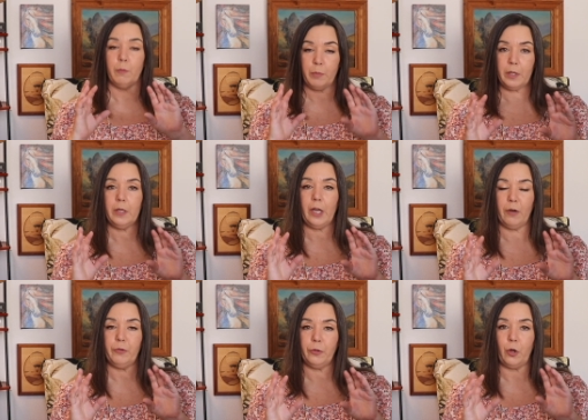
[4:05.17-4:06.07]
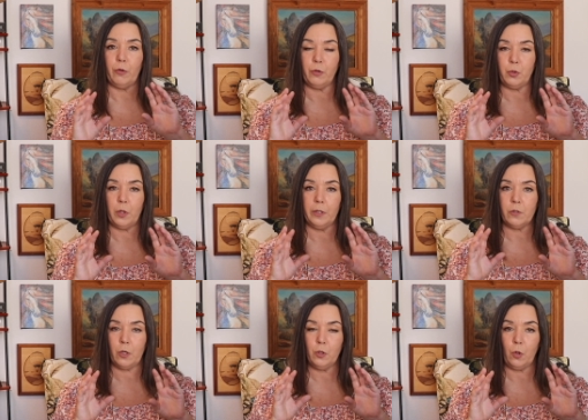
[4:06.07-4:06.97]
Be careful though, if you're doing
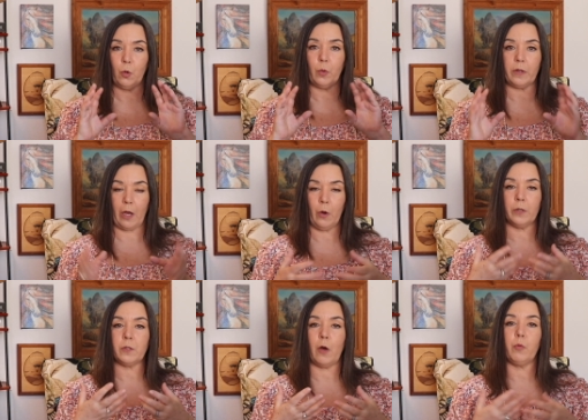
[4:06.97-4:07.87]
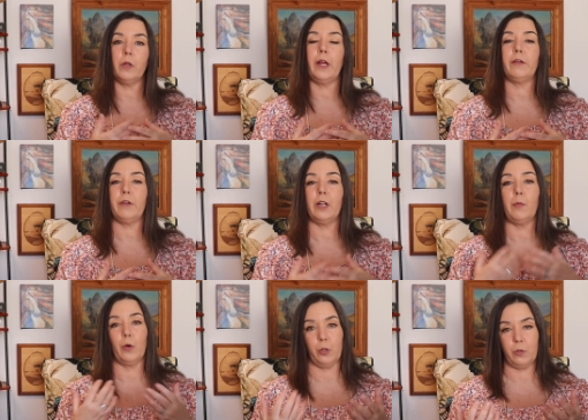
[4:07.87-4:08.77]
this on your own without a software like
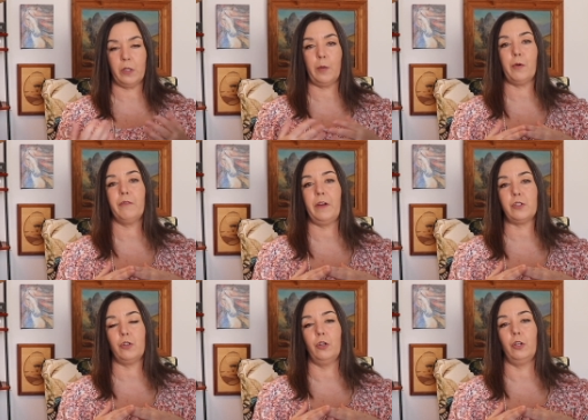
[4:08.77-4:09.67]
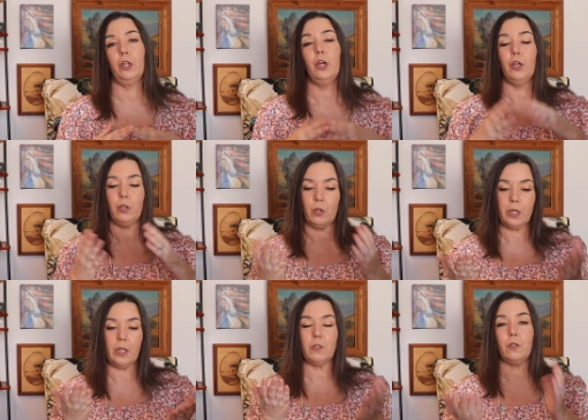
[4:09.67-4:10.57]
Vellum or using a professional, you
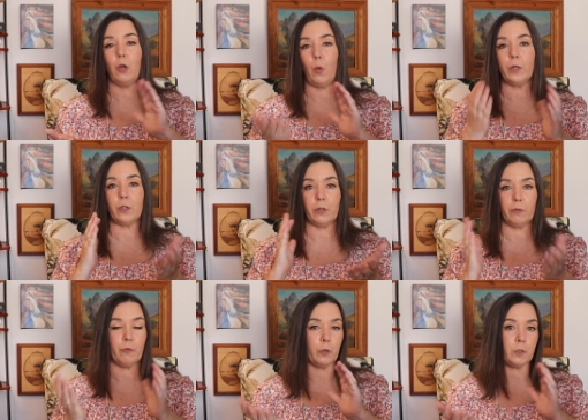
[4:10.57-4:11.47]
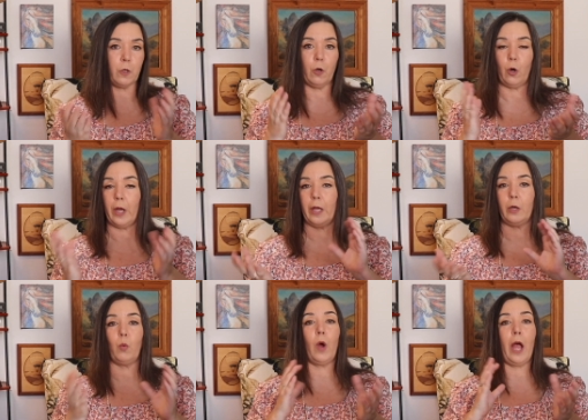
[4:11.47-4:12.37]
need to know what's on the verso and